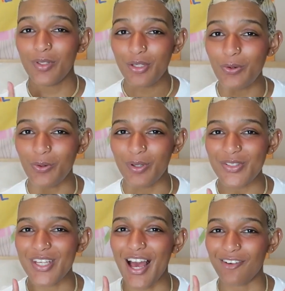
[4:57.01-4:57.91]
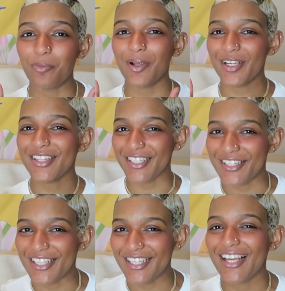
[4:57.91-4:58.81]
really cool to have a Birkin
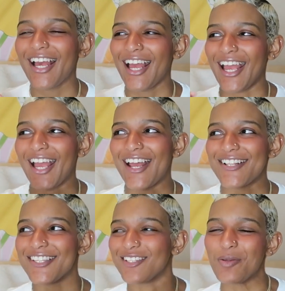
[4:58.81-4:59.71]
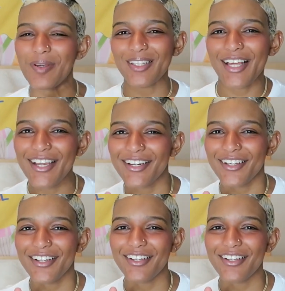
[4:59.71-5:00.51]
30, and it's a little bit lighter.